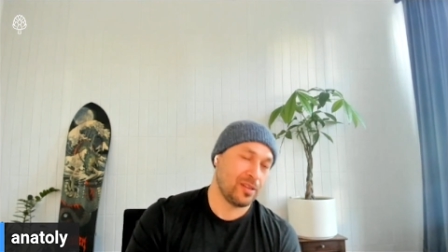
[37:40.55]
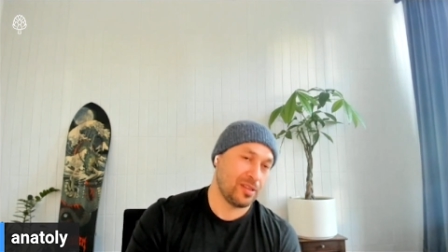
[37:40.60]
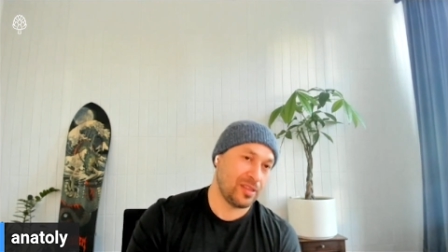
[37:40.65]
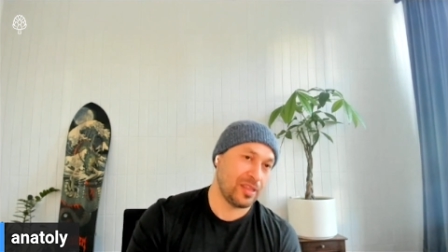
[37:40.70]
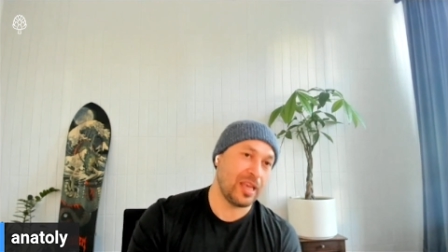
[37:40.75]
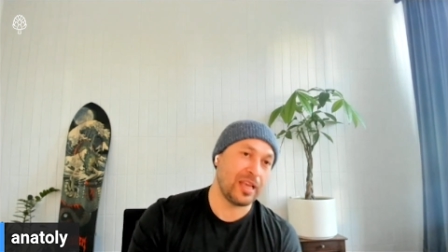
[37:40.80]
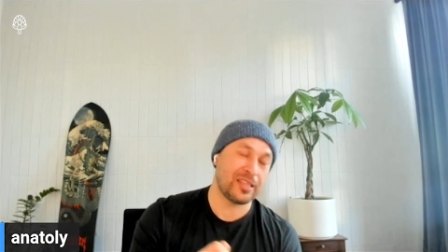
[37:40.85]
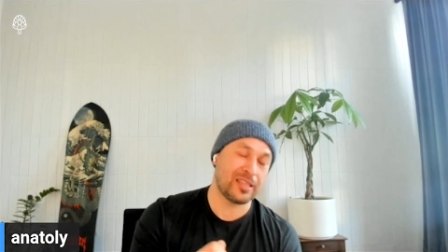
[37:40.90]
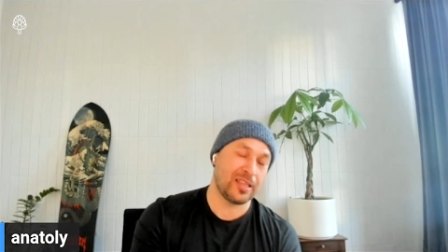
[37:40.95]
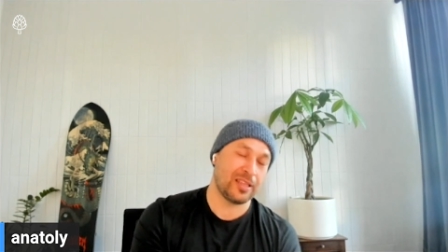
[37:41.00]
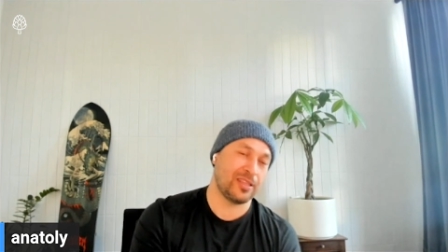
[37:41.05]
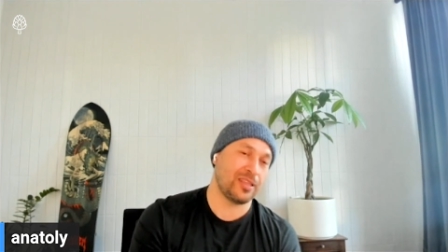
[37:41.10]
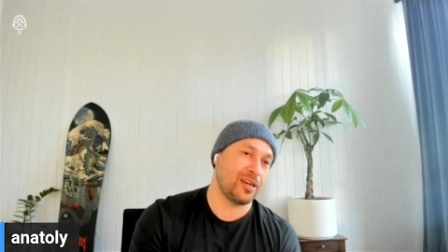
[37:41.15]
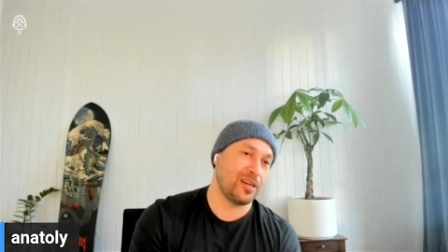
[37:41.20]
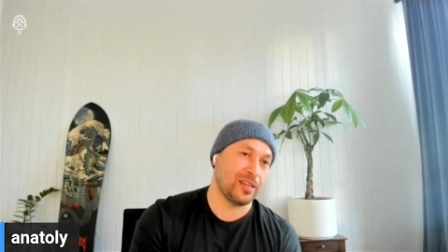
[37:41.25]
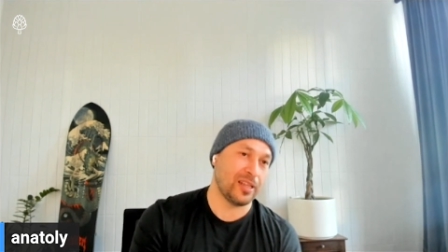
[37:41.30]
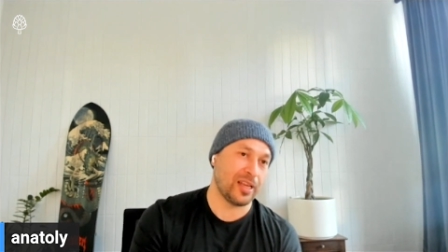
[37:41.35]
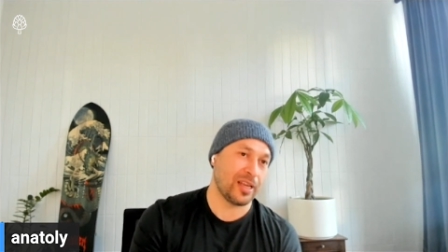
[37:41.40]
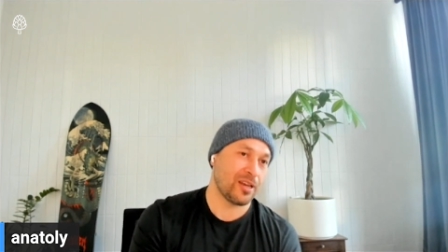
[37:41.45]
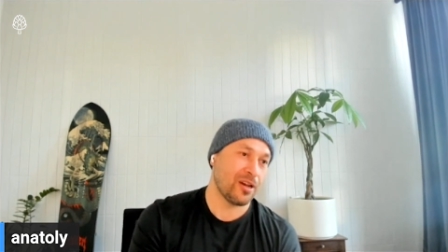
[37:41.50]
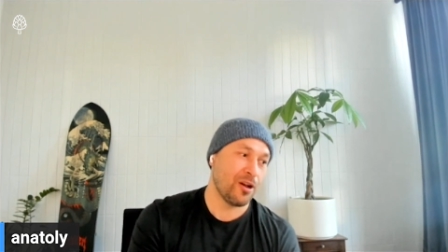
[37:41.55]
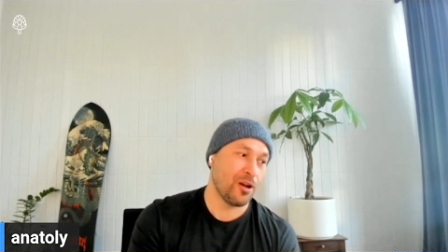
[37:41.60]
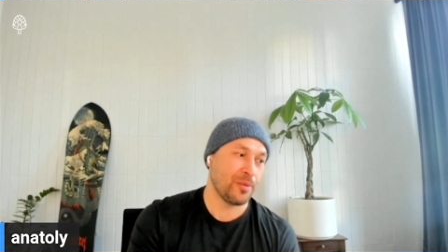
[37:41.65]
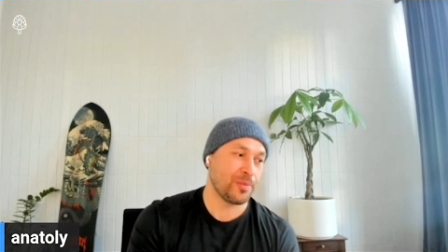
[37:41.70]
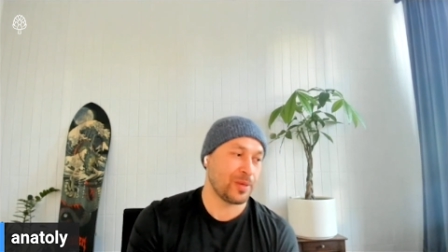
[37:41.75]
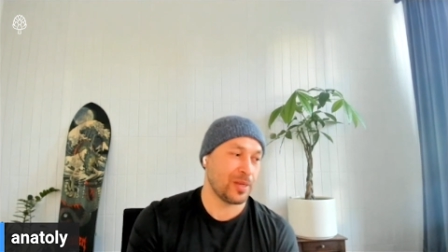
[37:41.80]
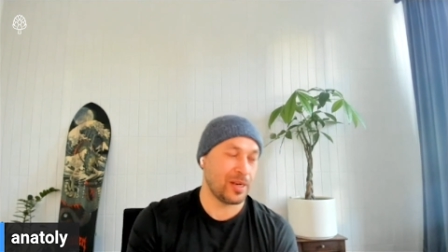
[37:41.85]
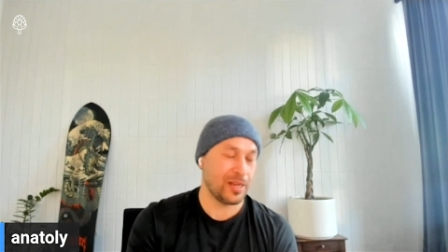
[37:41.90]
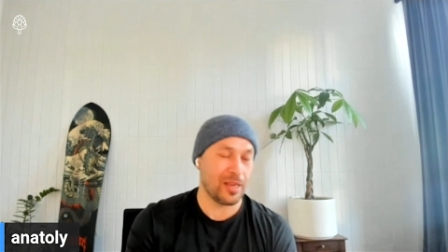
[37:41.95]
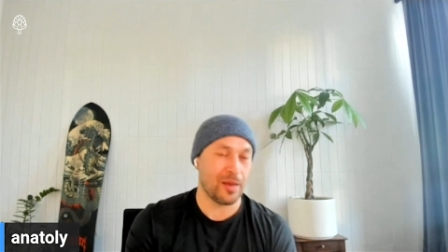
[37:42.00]
think that they're like, oh,
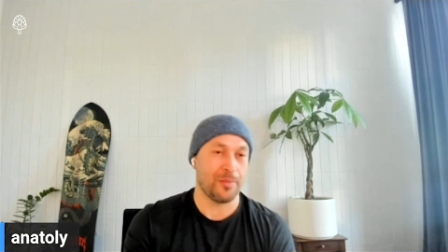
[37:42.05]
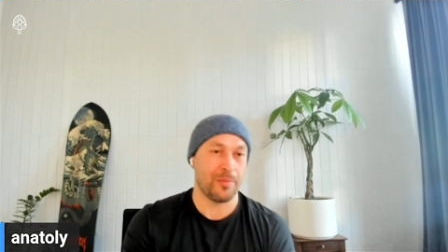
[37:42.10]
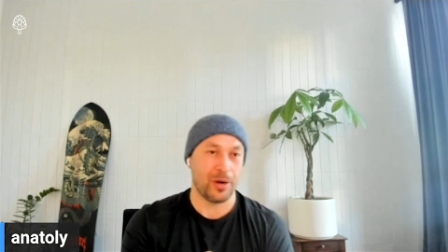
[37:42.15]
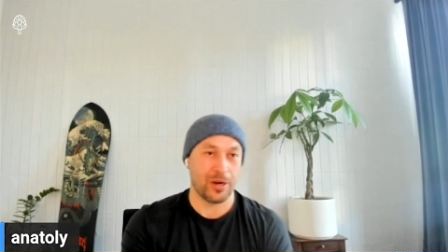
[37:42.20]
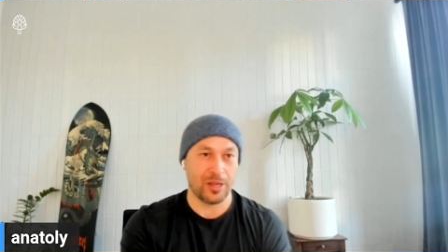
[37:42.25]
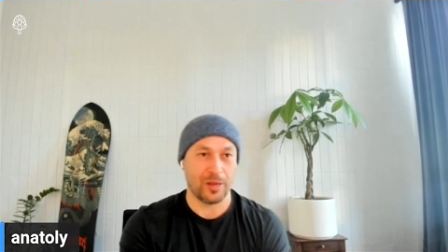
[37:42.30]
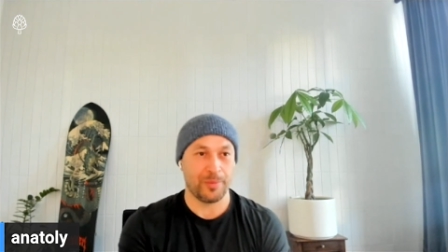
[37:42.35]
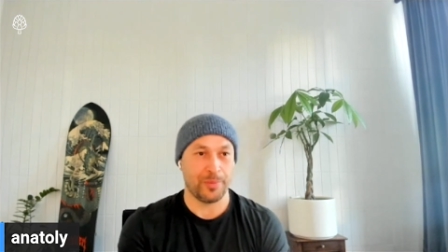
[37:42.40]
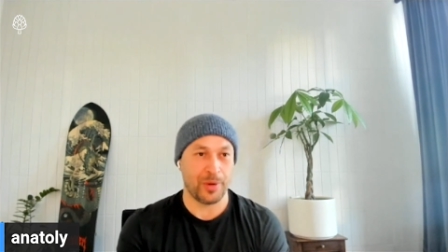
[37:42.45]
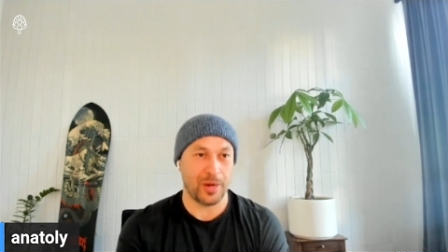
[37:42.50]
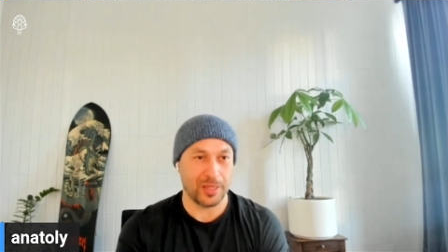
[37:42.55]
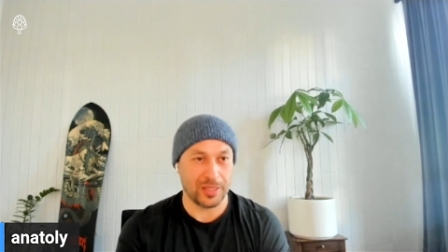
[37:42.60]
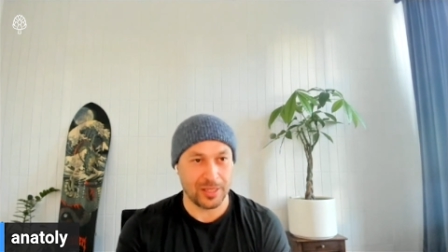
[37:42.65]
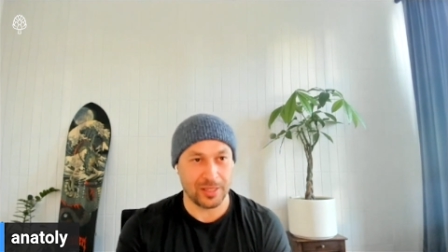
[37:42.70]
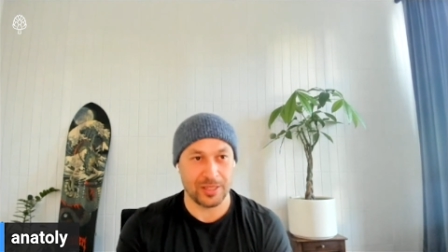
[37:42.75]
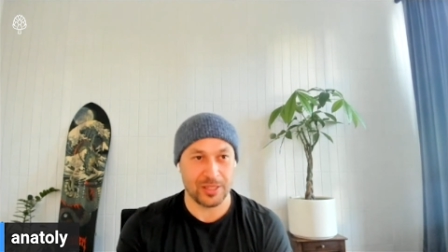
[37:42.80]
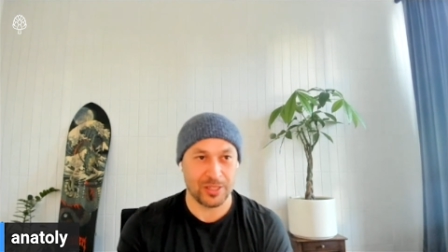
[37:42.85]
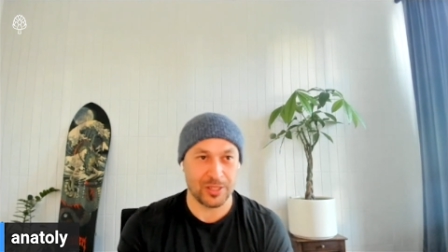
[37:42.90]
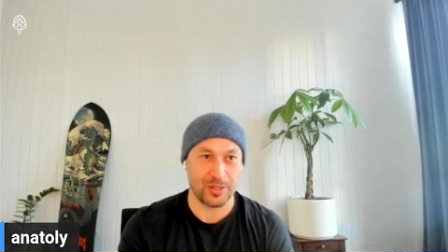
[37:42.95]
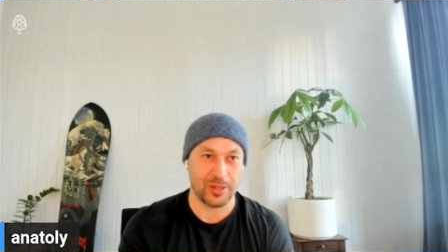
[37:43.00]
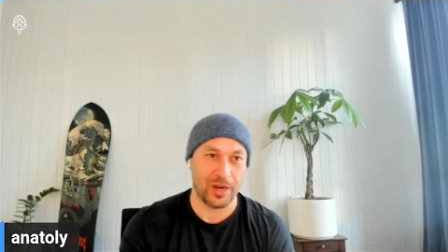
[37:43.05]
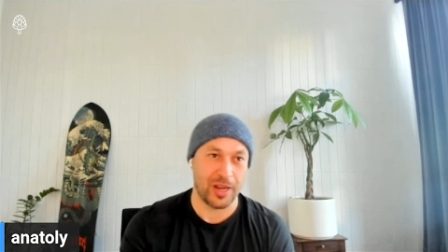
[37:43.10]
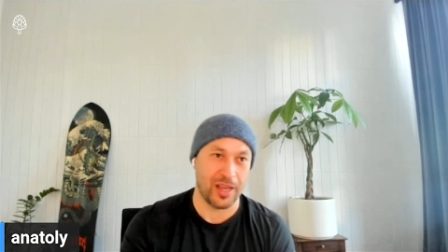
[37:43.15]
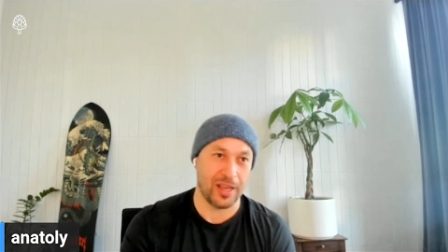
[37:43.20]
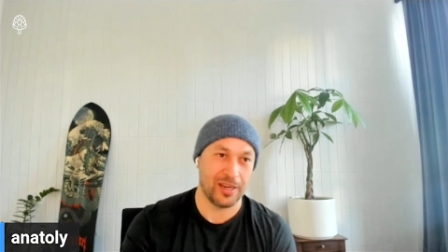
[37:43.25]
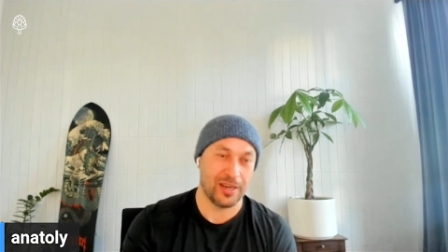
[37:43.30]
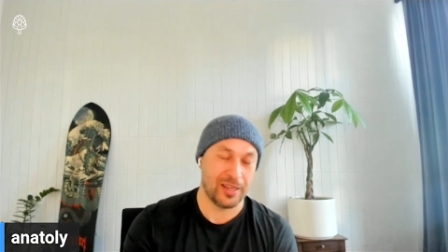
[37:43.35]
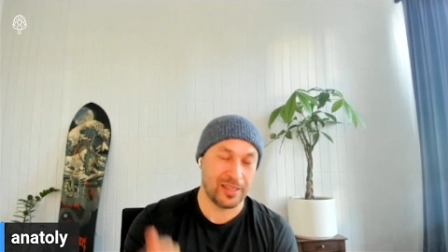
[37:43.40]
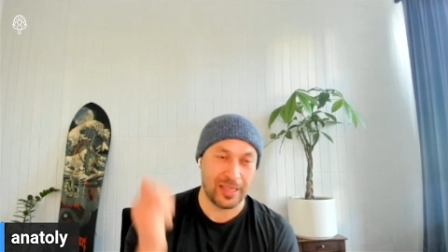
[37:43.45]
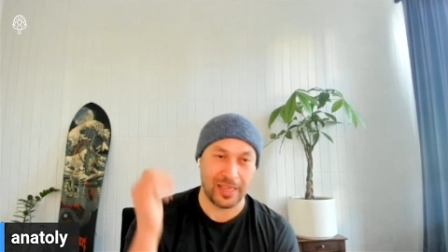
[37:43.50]
I'm going to get market price in this
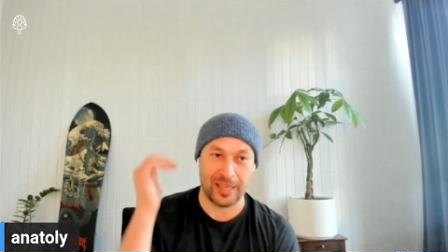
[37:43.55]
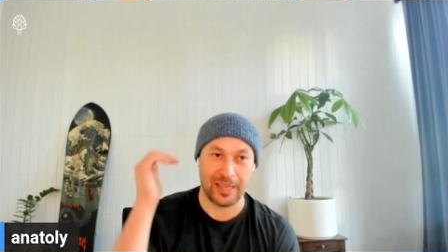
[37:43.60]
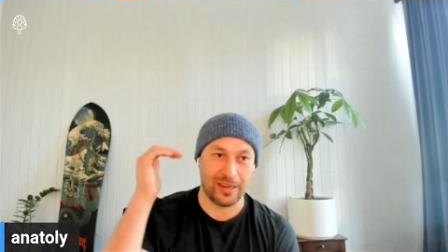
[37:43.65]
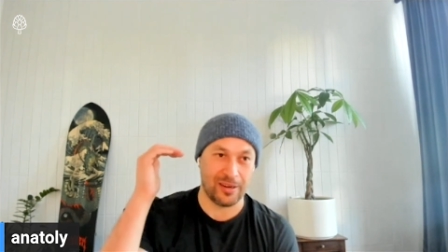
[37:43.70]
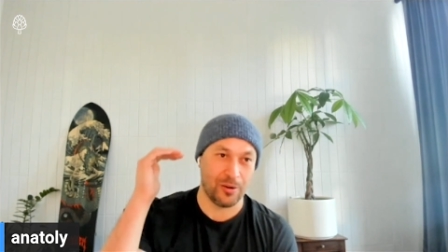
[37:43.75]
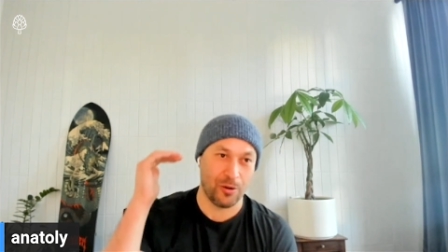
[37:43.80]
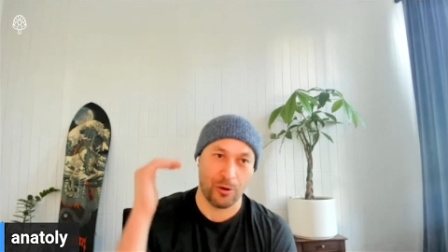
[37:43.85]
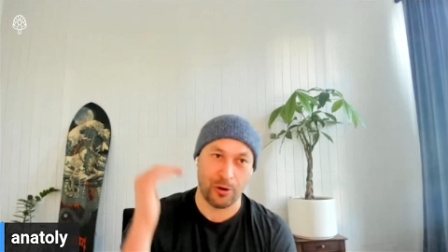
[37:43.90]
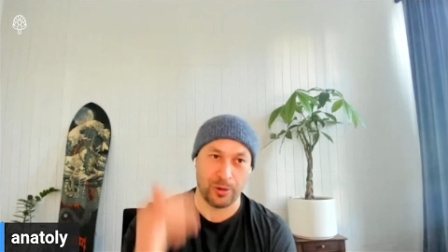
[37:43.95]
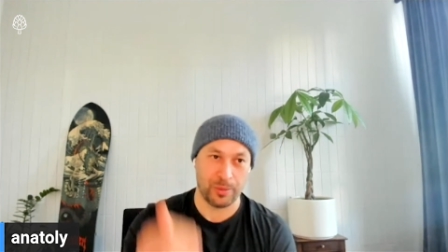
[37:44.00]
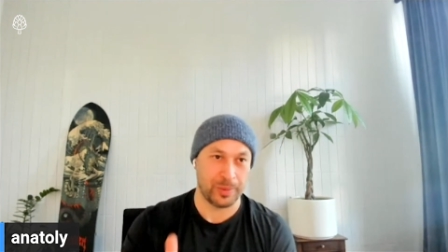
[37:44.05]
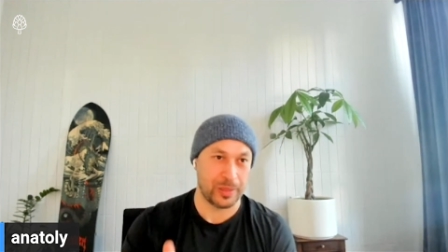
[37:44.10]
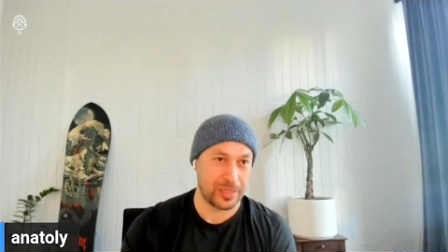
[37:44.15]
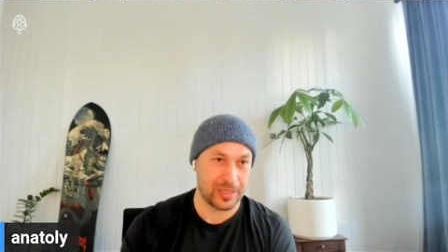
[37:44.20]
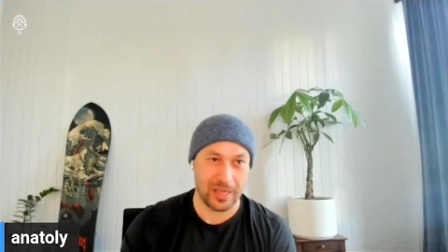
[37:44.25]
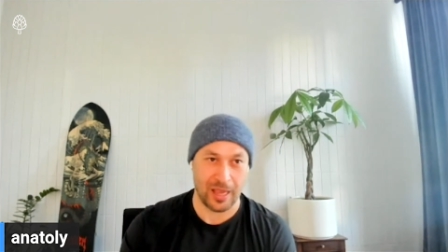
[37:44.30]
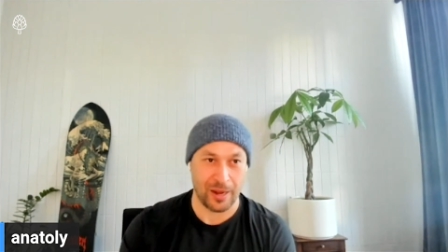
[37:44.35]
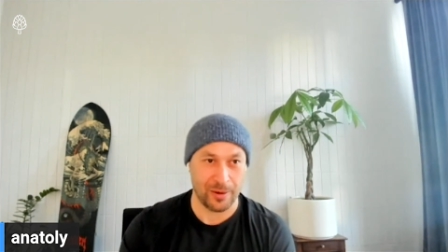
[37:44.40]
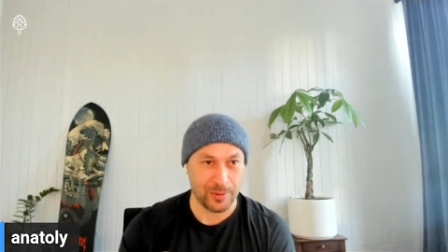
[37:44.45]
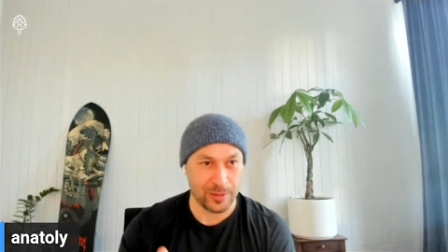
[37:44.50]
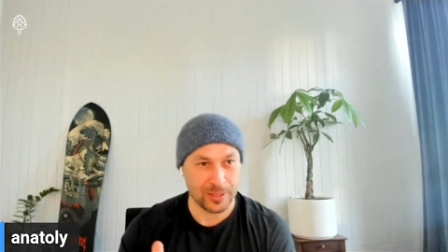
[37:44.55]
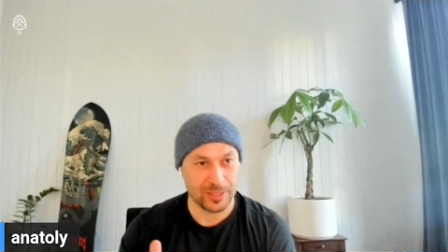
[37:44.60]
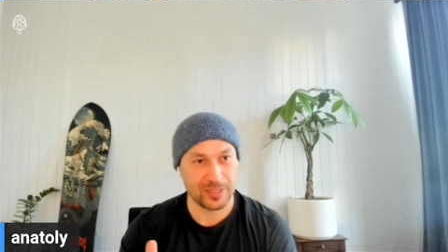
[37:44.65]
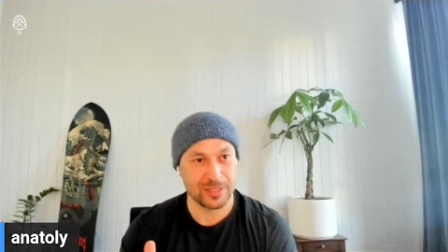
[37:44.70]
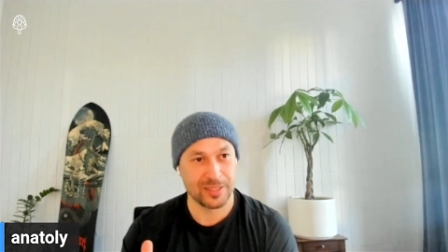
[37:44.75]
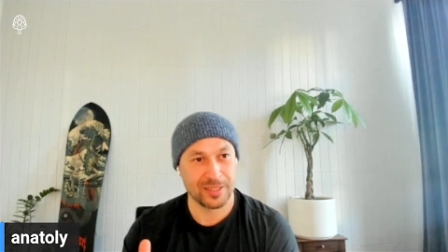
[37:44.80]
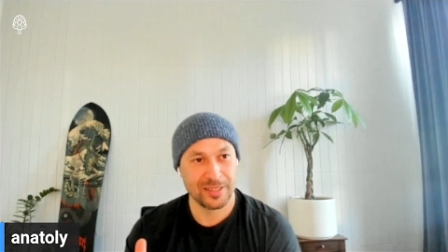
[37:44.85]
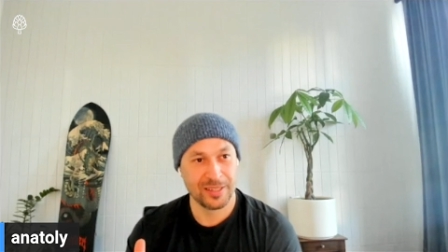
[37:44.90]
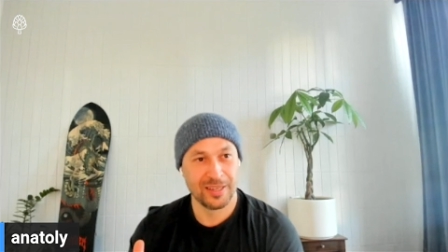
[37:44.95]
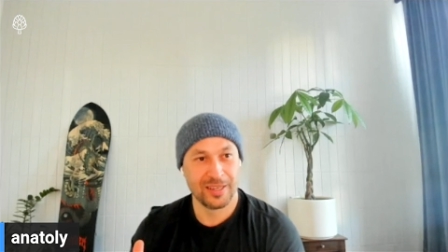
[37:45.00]
trade, and they get horribly sandwiched.